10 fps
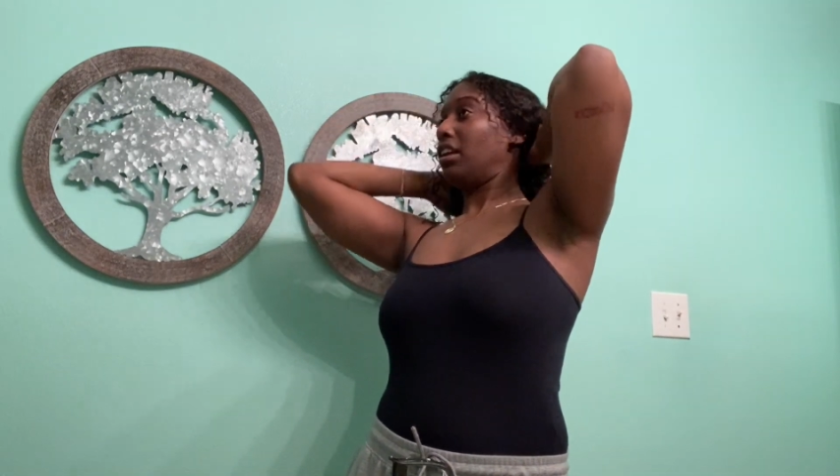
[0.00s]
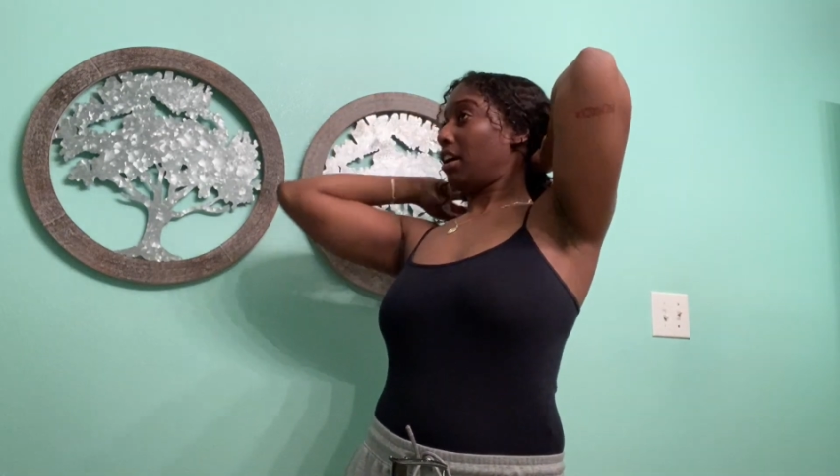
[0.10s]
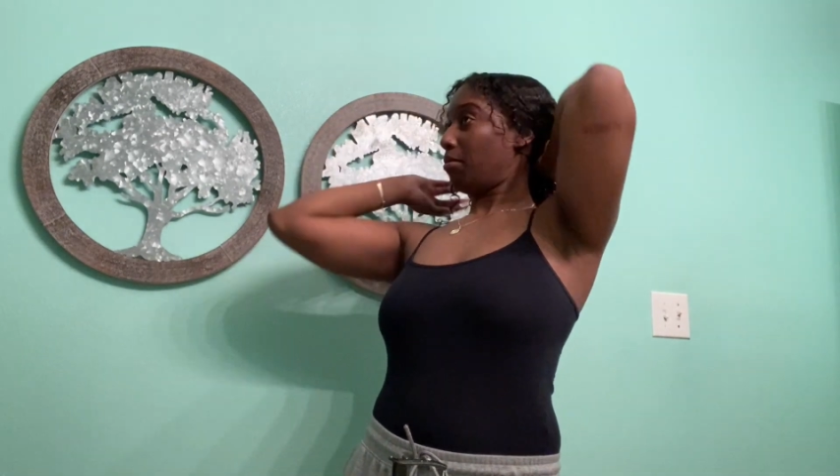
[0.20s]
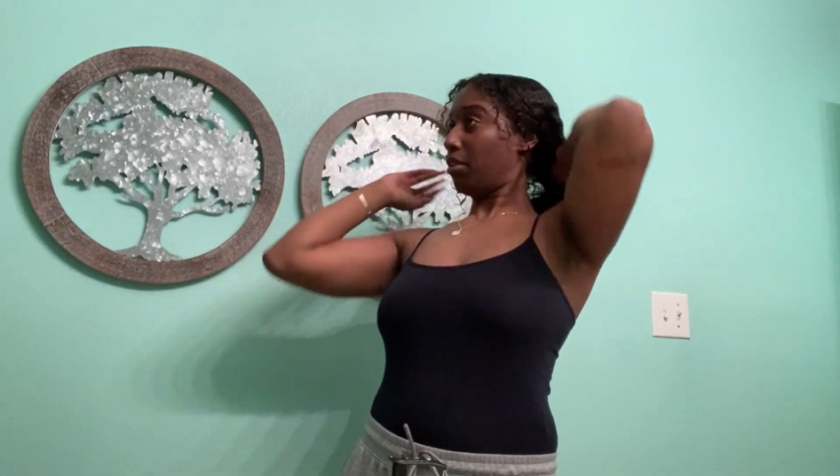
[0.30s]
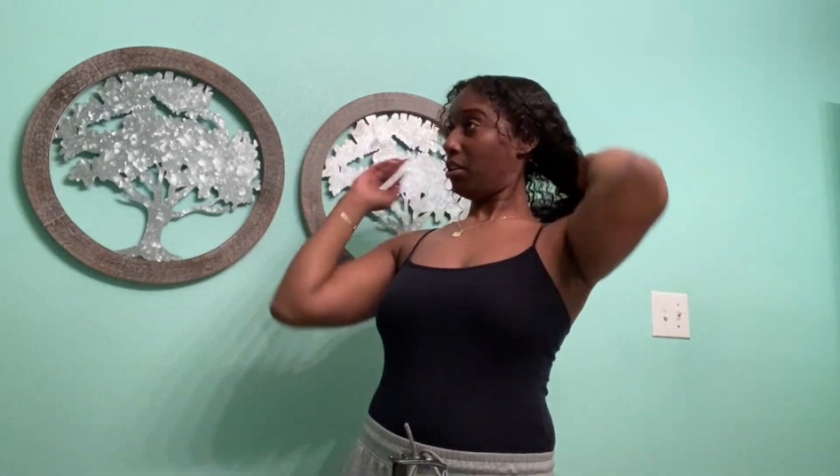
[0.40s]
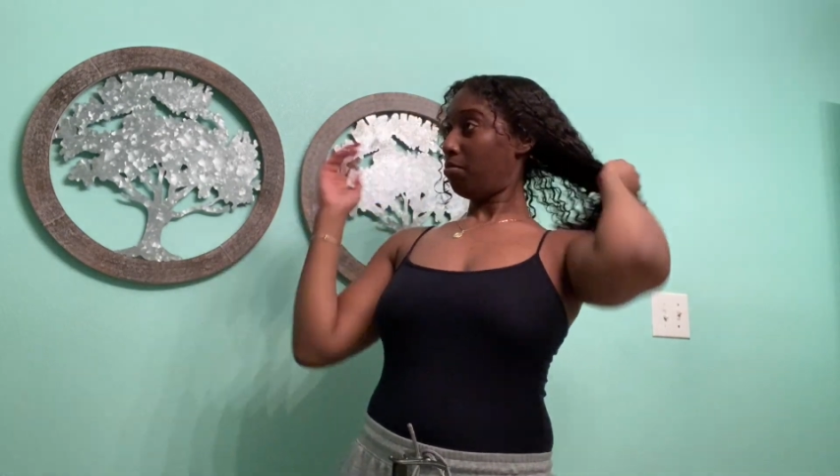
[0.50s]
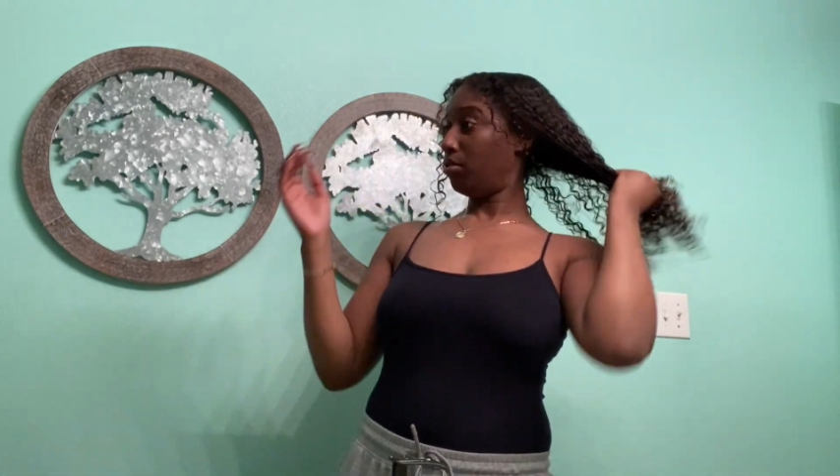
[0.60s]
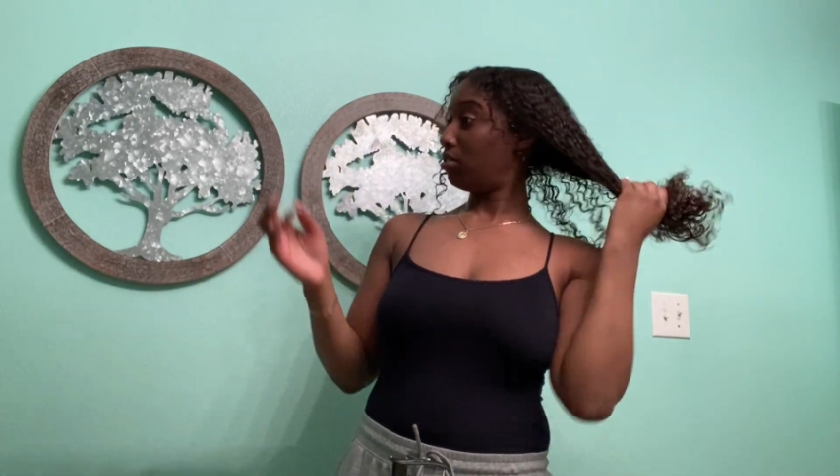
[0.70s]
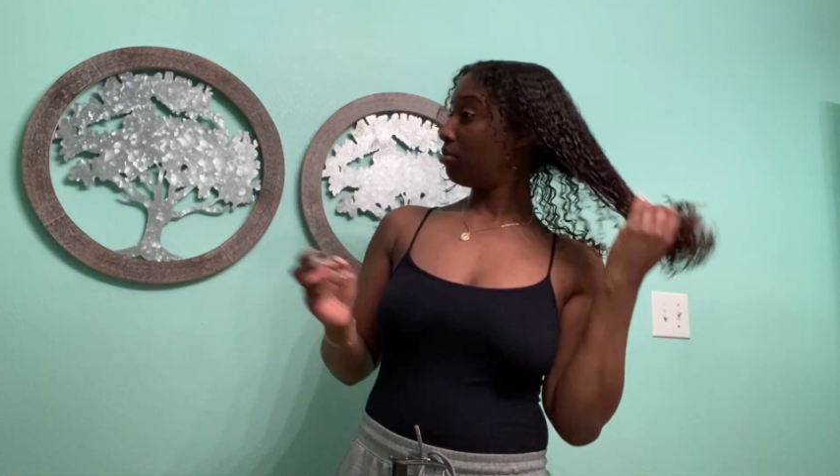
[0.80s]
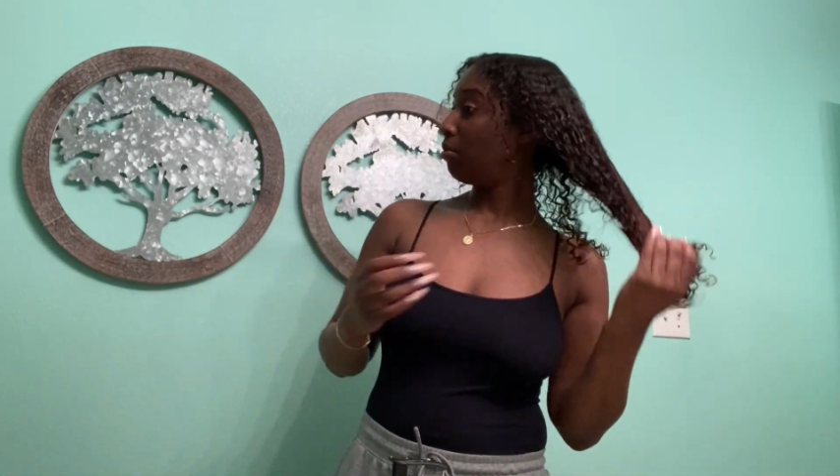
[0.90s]
Like I'm keeping
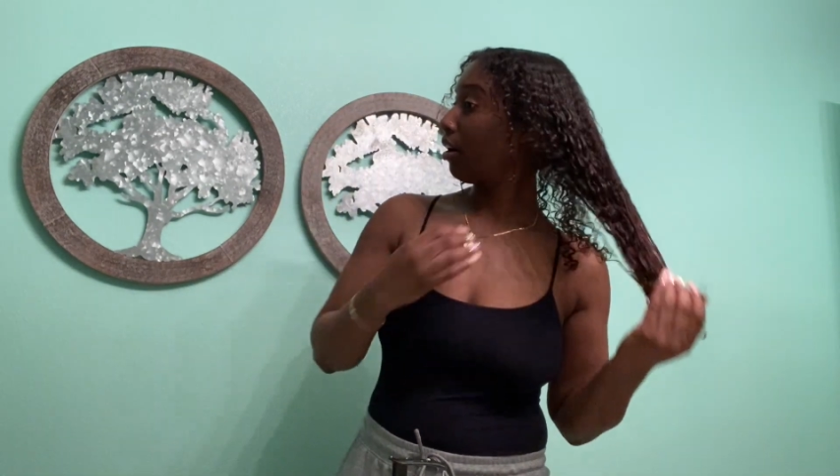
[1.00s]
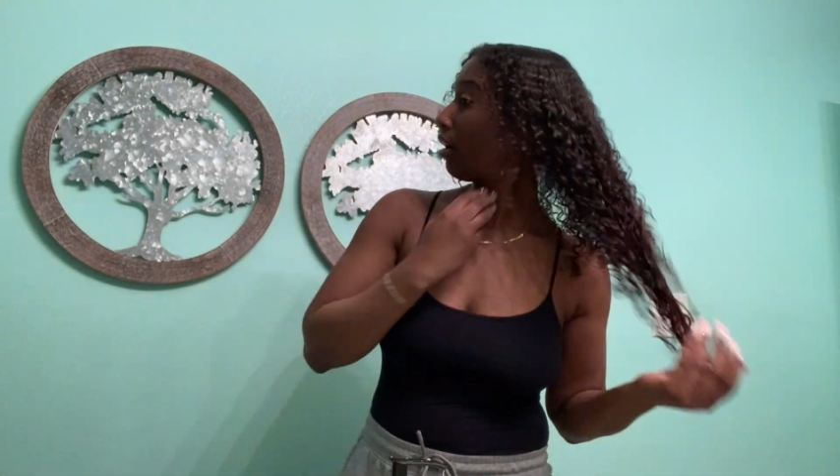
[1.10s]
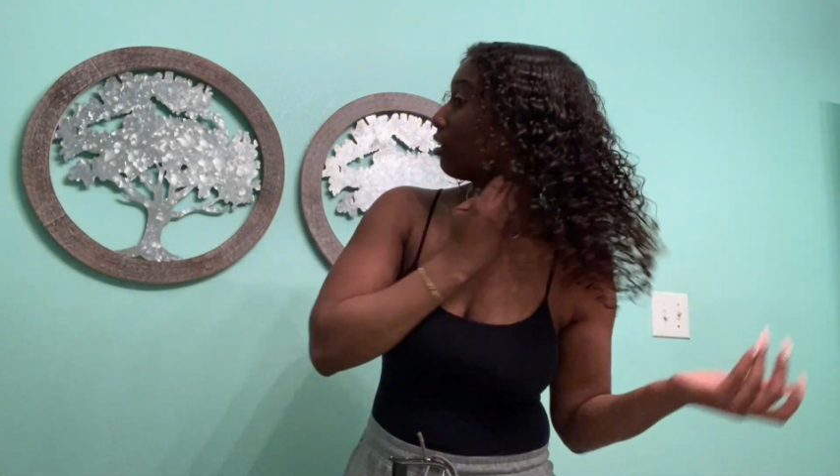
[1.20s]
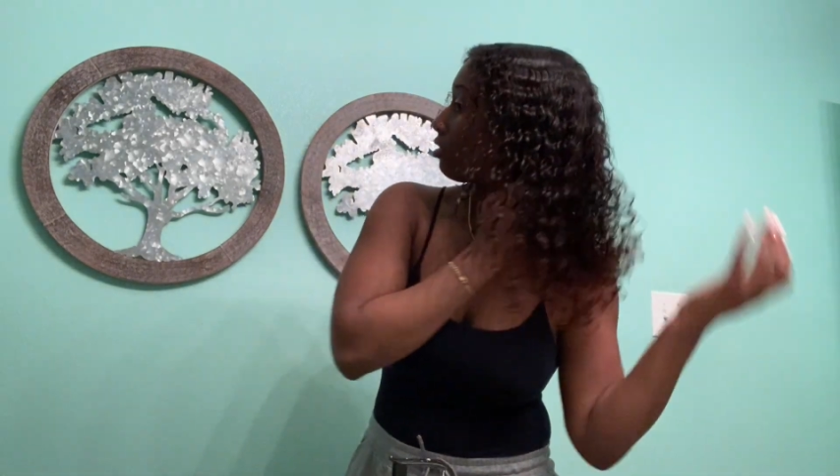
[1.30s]
this in my hair,